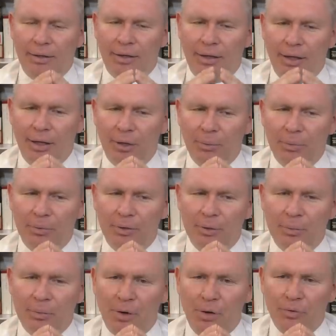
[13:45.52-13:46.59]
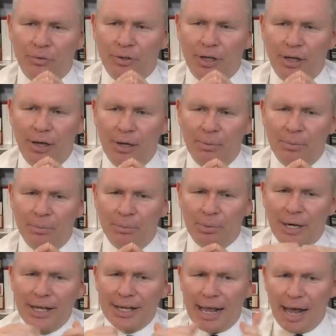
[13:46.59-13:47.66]
Help them overcome,
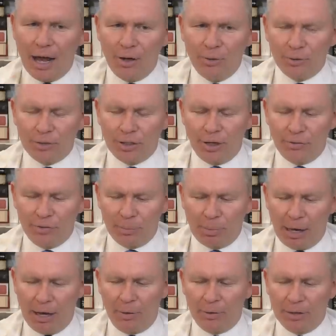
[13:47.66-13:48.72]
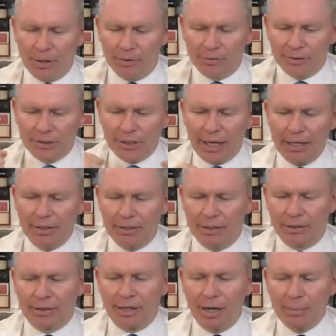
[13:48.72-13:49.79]
break out of the power of
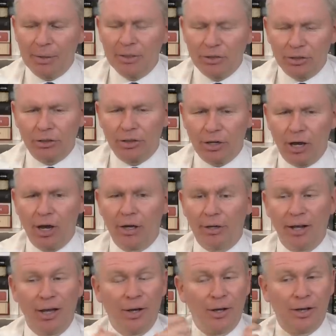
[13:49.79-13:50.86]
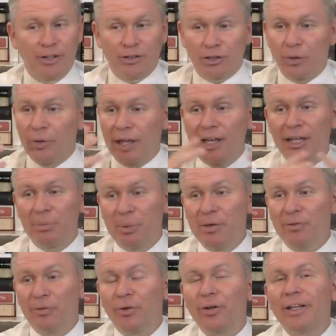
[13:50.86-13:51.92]
Satan, come unto God so they can be
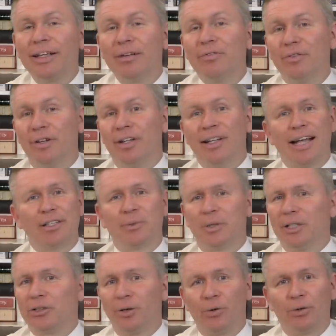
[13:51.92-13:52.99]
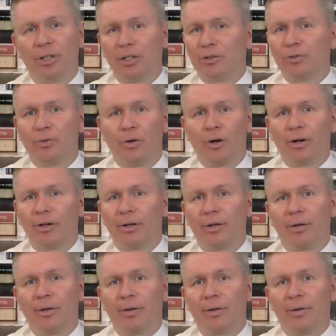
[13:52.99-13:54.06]
forgiven. That's what this whole thing's for.
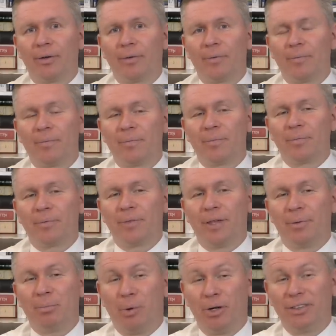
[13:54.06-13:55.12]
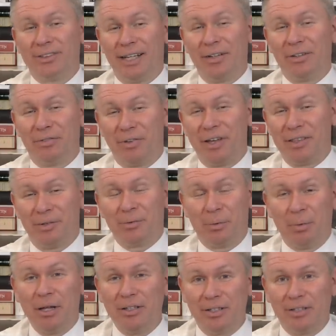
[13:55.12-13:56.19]
It boils down to faith and
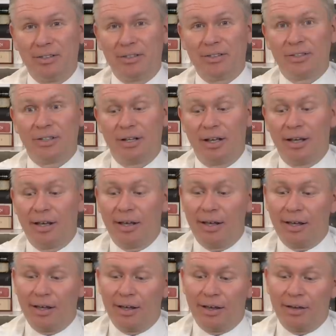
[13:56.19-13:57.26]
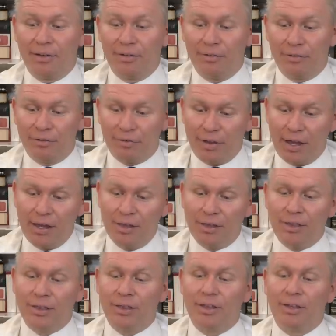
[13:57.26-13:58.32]
repentance.
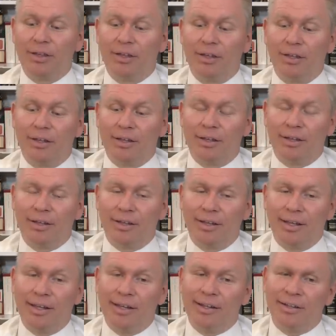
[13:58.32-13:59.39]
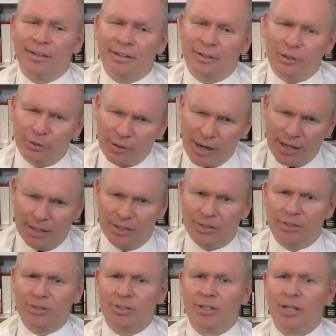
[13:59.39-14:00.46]
Faith in
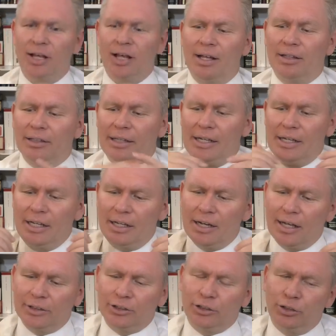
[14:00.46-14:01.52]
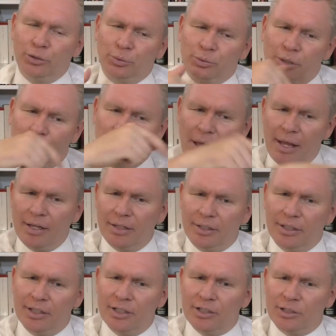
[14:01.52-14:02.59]
Christ, leading us to
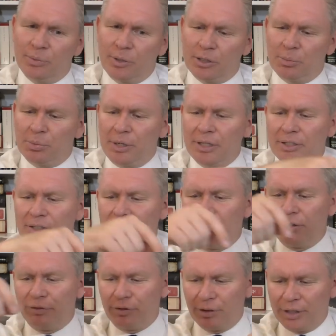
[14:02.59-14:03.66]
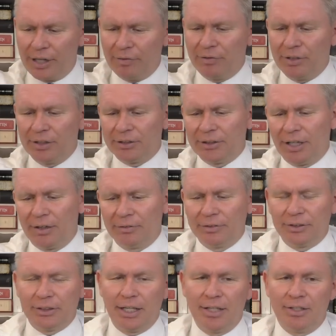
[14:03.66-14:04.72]
repentance, which brings the forgiveness of
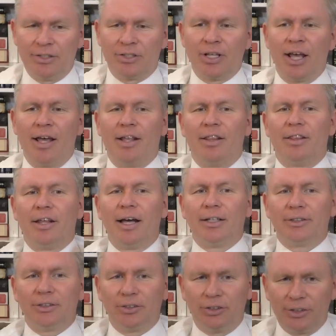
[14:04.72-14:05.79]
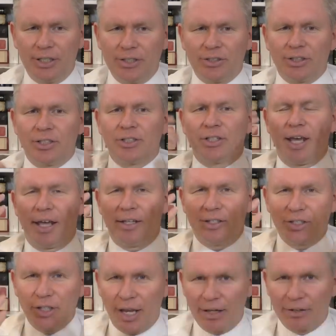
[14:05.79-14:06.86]
sins. Thus, Jesus can
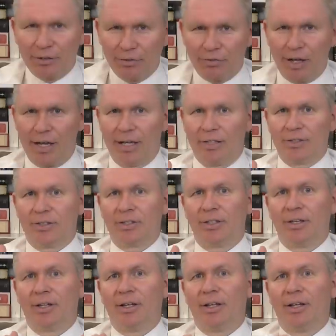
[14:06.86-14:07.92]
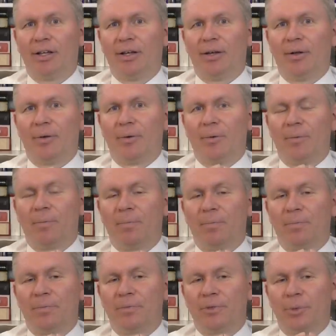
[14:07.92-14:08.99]
sanctify us.
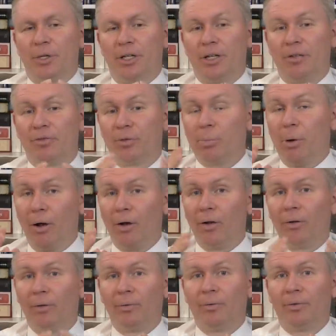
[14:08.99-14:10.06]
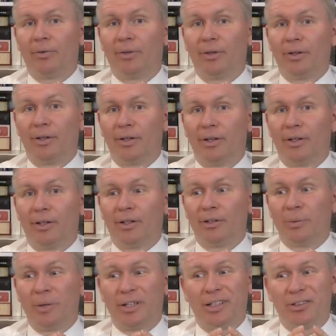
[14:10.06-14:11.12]
That's what he did for Paul. It's
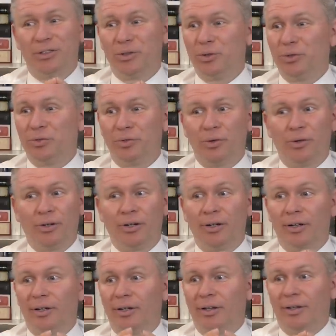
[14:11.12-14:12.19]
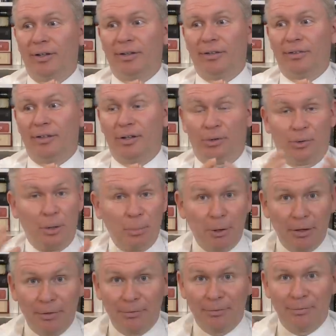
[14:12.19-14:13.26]
what he'll do for Agrippa